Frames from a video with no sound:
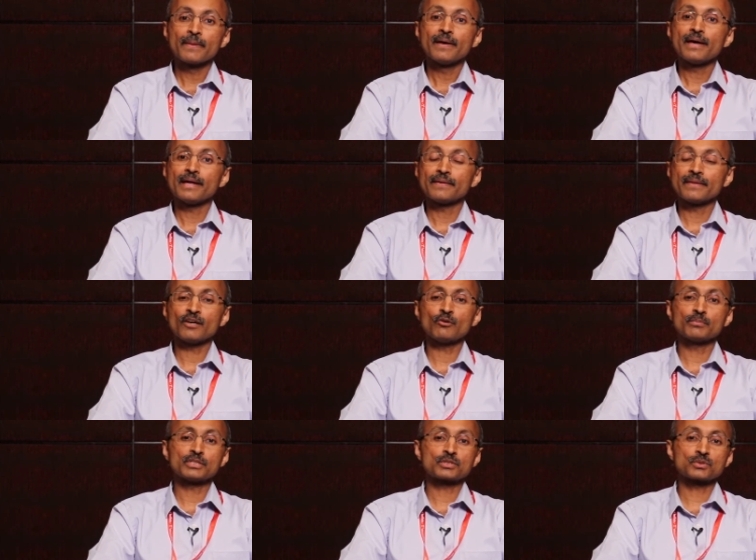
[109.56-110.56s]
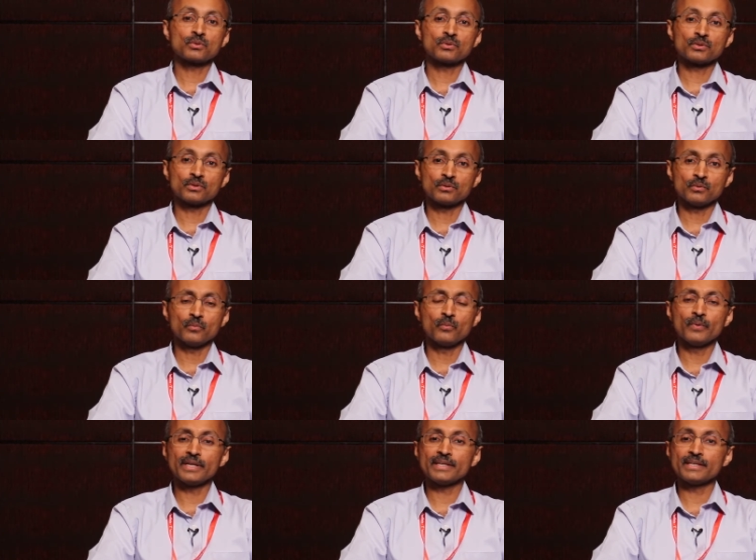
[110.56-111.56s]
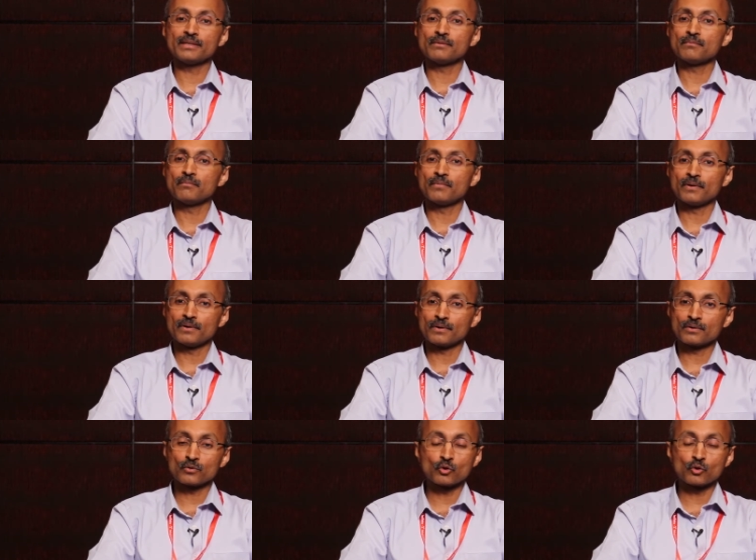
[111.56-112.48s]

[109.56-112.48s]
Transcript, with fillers: And they have been shown to very uh,